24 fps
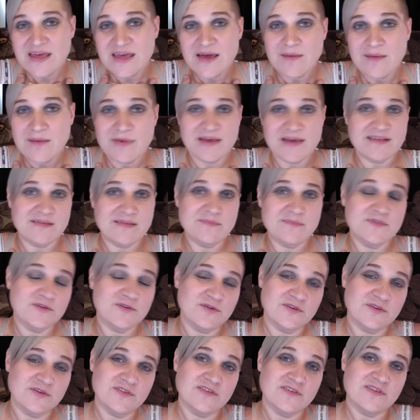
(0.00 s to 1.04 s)
because I'm so
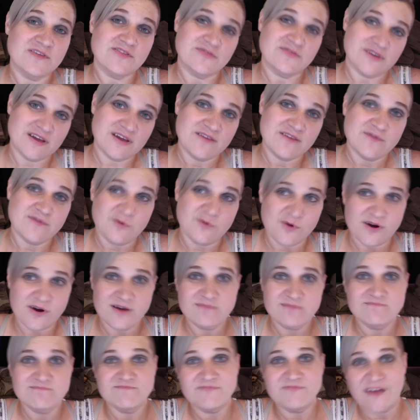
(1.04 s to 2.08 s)
used to 3,
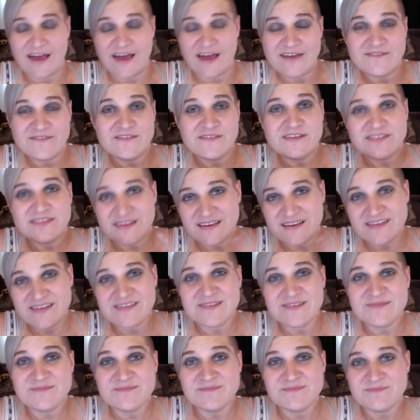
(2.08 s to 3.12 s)
4, 5, 6
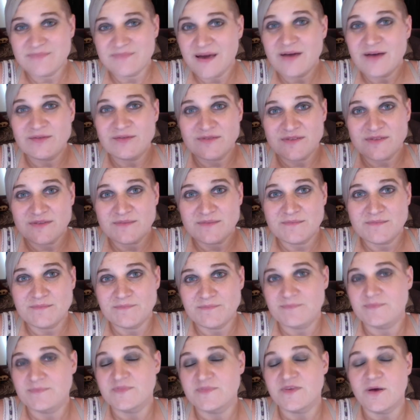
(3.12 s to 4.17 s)

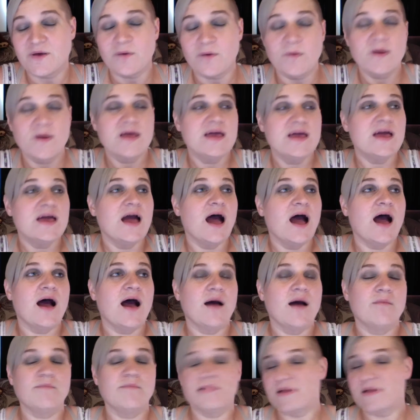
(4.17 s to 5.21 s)
pounds. So,
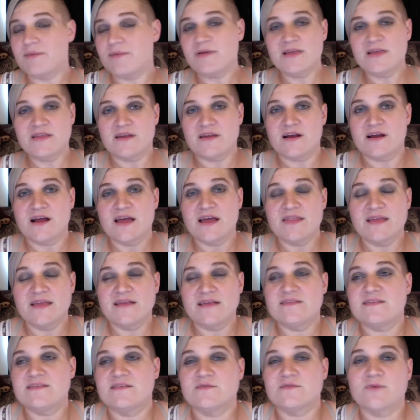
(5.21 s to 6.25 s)
but I'm getting there, and
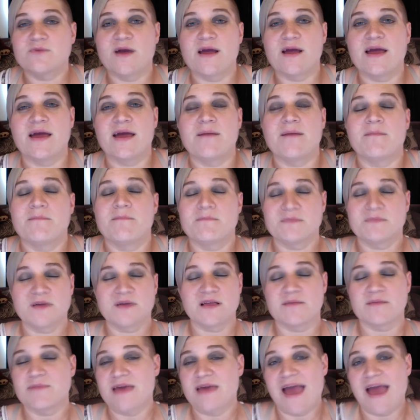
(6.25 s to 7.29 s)
that's just where I am
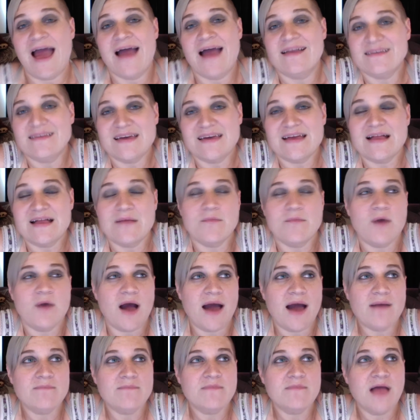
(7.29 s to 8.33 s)
going to be at. And
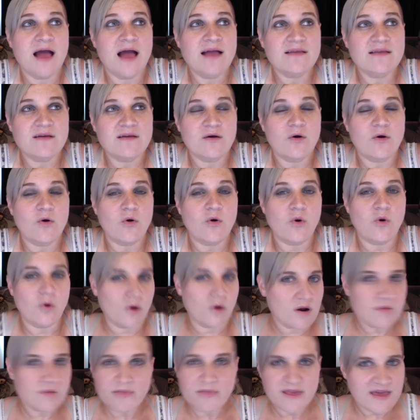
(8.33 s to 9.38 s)
I'm not
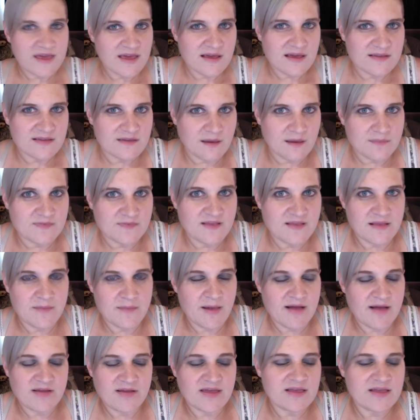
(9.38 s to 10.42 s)
horribly upset
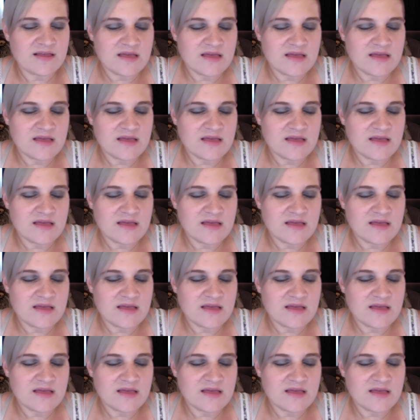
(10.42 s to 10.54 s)
about it